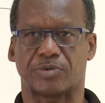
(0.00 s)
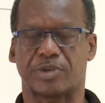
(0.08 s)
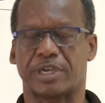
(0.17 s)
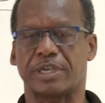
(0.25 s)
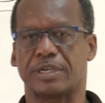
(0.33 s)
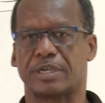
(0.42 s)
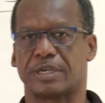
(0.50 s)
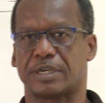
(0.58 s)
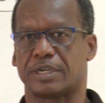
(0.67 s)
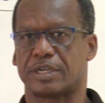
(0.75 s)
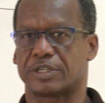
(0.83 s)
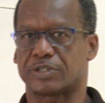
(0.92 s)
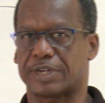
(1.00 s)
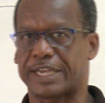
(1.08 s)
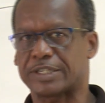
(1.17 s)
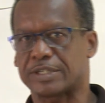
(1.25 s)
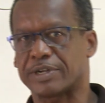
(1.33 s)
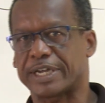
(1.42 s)
Okay, so
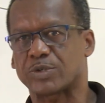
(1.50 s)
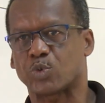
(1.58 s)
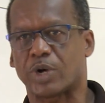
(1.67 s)
let's look at